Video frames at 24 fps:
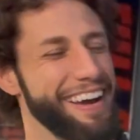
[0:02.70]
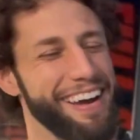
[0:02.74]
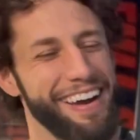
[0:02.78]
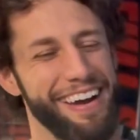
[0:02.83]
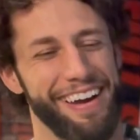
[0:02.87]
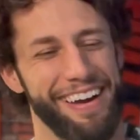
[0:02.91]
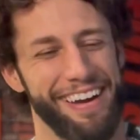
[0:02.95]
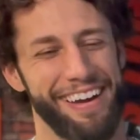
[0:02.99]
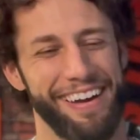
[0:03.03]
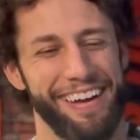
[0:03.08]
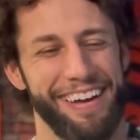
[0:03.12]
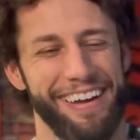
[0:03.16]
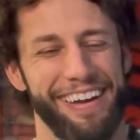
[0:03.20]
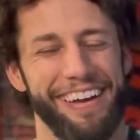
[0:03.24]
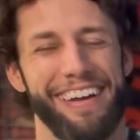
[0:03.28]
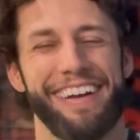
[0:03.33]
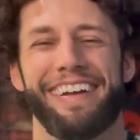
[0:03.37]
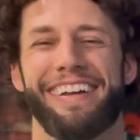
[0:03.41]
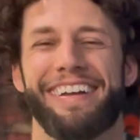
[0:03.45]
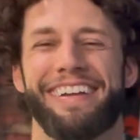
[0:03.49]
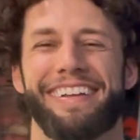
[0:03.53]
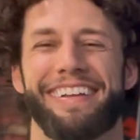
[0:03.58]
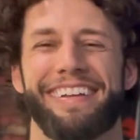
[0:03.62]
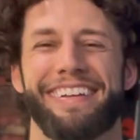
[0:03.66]

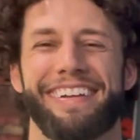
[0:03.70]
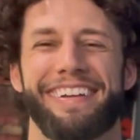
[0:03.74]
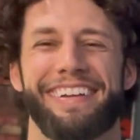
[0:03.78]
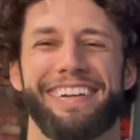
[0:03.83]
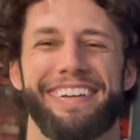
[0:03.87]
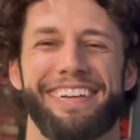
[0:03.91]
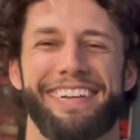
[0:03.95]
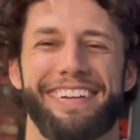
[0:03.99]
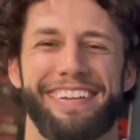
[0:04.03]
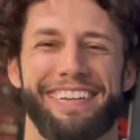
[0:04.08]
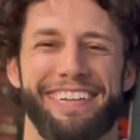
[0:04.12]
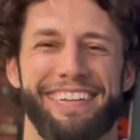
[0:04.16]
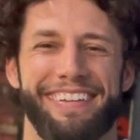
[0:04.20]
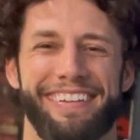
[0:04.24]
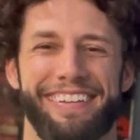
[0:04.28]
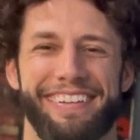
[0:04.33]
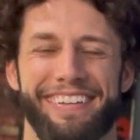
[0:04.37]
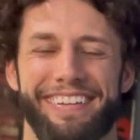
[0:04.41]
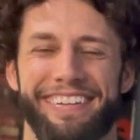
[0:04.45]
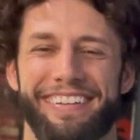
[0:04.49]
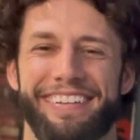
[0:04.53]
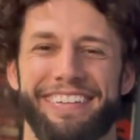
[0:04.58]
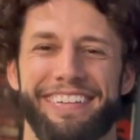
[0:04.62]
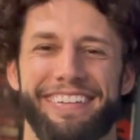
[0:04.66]

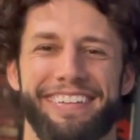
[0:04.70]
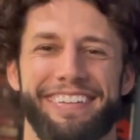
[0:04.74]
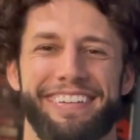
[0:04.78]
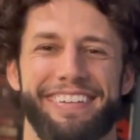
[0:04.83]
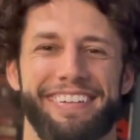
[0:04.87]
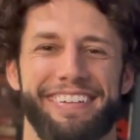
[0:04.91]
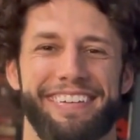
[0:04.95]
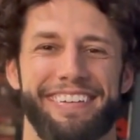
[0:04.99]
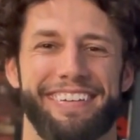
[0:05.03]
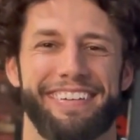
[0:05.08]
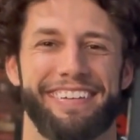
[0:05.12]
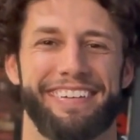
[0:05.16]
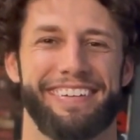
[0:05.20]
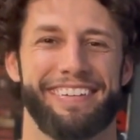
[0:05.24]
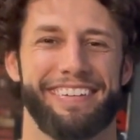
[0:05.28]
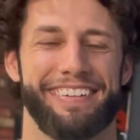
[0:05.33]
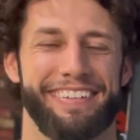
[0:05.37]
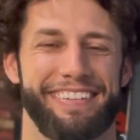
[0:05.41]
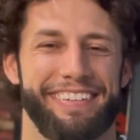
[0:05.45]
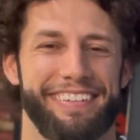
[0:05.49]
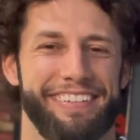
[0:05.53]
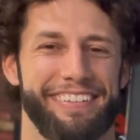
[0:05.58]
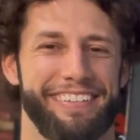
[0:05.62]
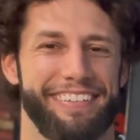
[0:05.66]

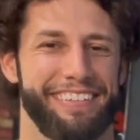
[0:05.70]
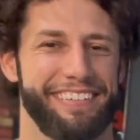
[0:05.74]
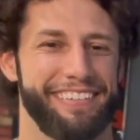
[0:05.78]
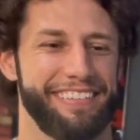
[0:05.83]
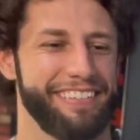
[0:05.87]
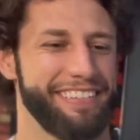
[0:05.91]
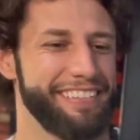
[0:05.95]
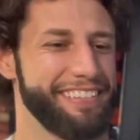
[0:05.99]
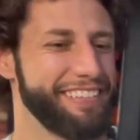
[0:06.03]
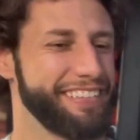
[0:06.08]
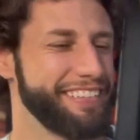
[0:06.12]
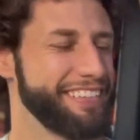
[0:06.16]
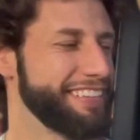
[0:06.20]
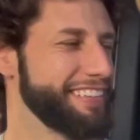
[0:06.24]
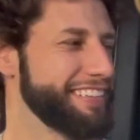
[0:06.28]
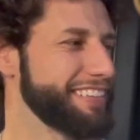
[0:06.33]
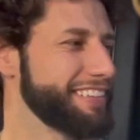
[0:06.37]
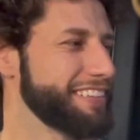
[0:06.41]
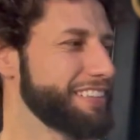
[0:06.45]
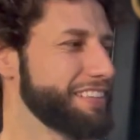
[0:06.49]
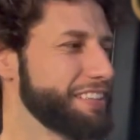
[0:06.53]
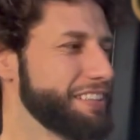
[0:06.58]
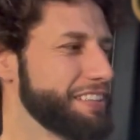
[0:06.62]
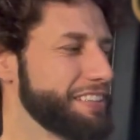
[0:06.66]

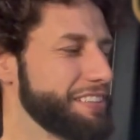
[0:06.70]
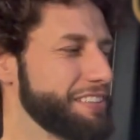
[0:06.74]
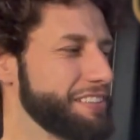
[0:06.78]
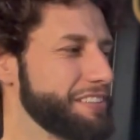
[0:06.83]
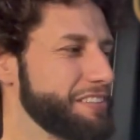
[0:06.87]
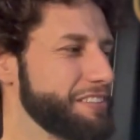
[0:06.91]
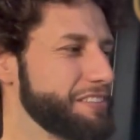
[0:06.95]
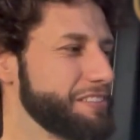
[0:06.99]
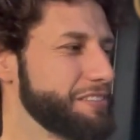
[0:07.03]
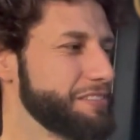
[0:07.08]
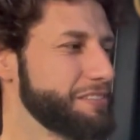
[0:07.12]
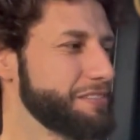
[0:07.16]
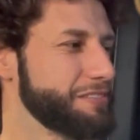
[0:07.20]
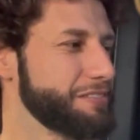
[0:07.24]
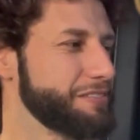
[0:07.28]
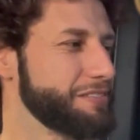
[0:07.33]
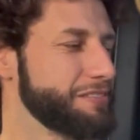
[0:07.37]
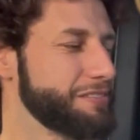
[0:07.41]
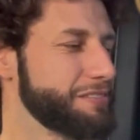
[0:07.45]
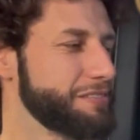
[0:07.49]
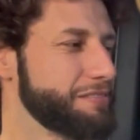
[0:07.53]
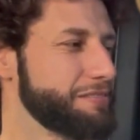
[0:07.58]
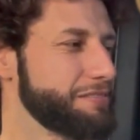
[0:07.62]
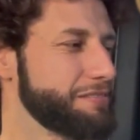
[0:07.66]

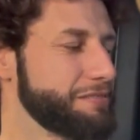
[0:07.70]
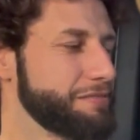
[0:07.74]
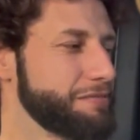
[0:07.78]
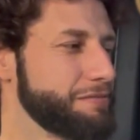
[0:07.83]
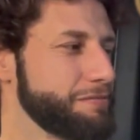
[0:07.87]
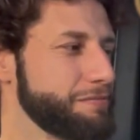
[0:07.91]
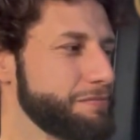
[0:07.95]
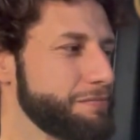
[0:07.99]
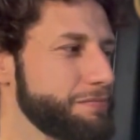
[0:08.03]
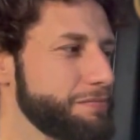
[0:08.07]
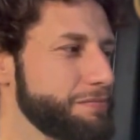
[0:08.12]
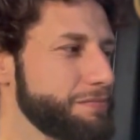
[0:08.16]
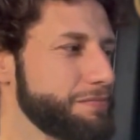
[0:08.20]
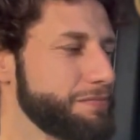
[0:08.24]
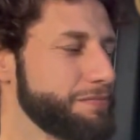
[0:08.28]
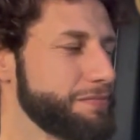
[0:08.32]
[no speech]